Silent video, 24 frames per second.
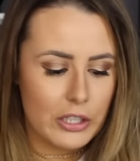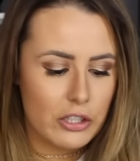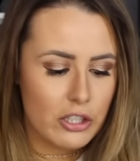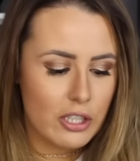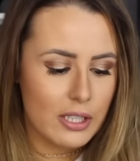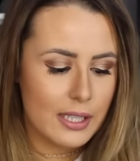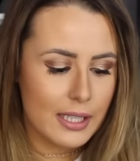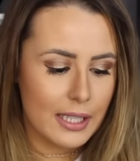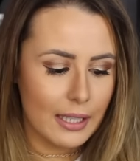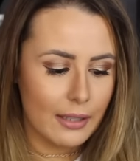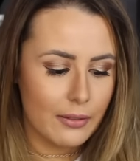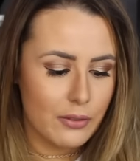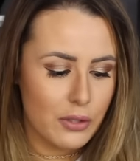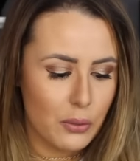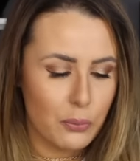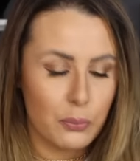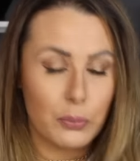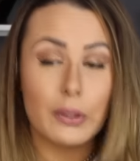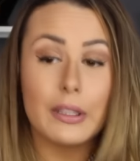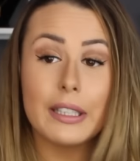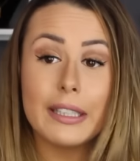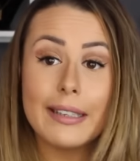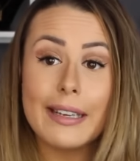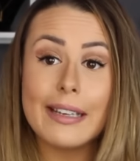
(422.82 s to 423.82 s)
It just gives a
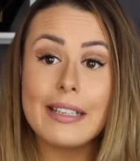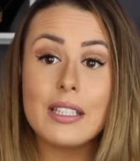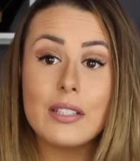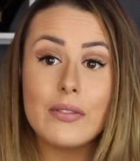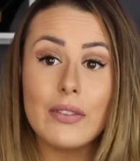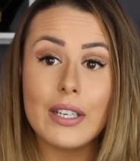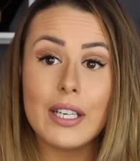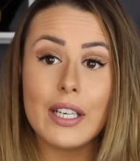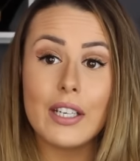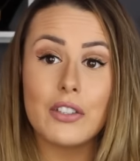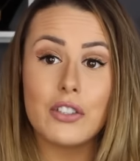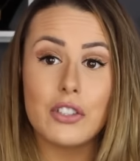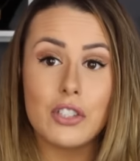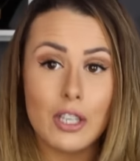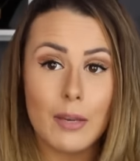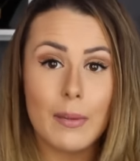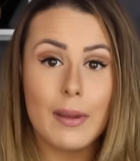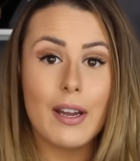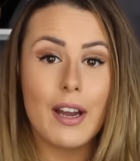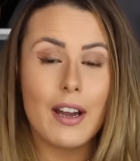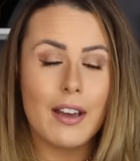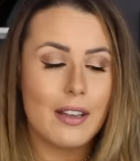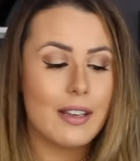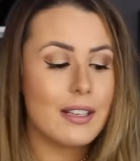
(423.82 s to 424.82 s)
really nice finish, to
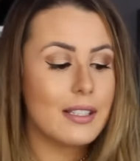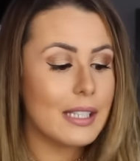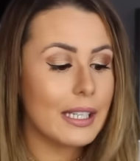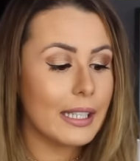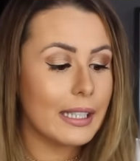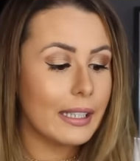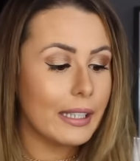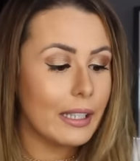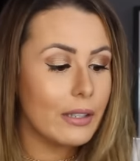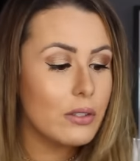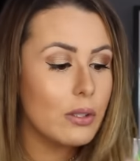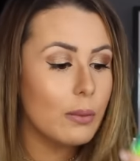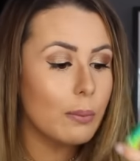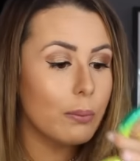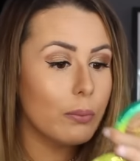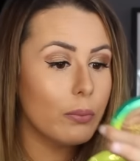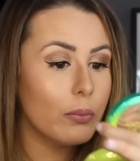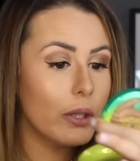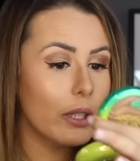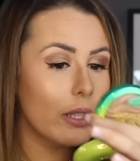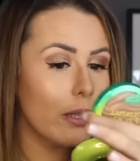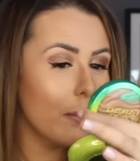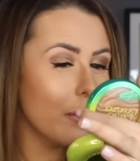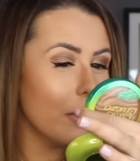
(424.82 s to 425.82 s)
be honest. Like it gives a
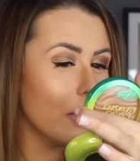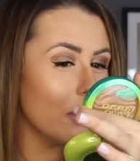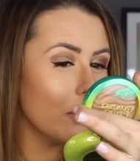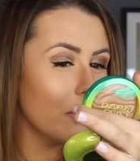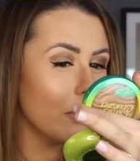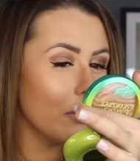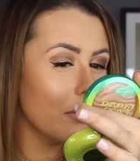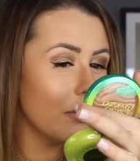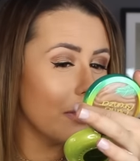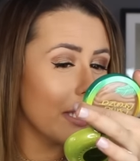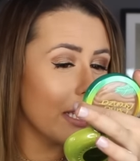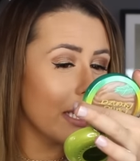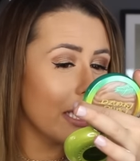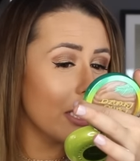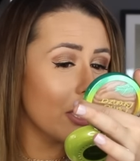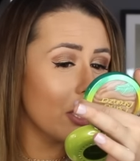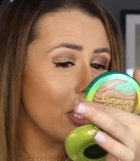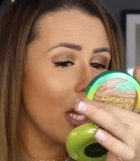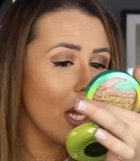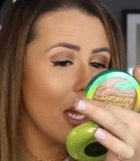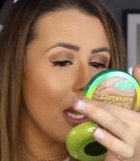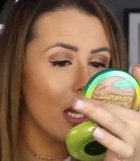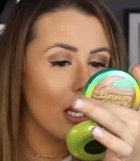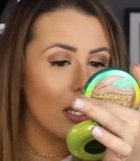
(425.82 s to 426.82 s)
really beautiful
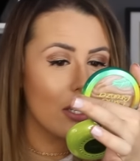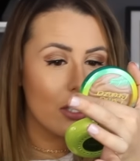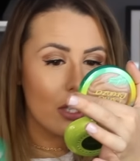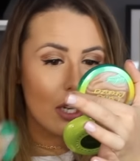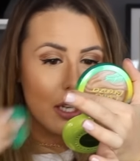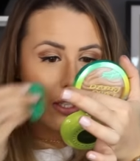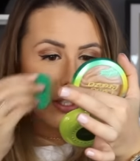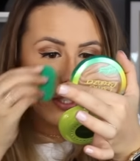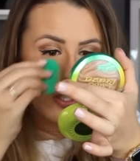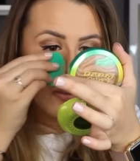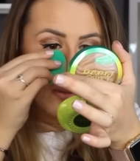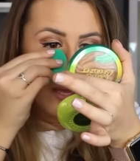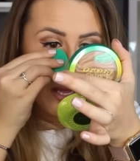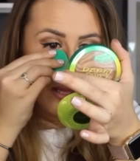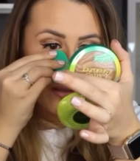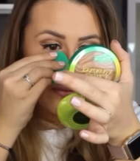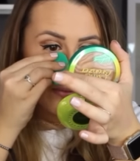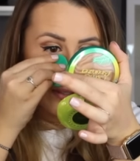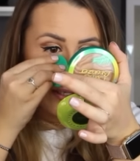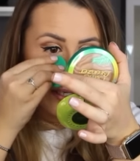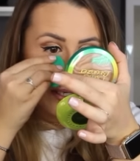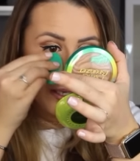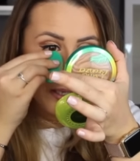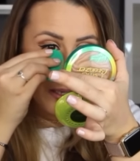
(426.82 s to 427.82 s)
finish, not too
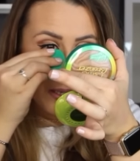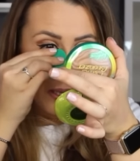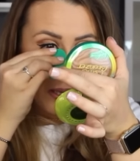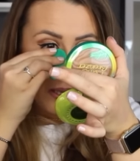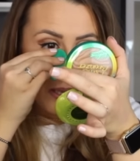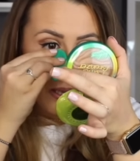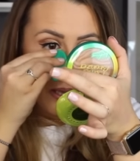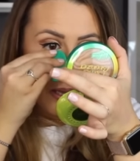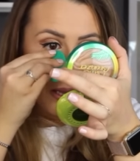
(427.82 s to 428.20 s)
heavy.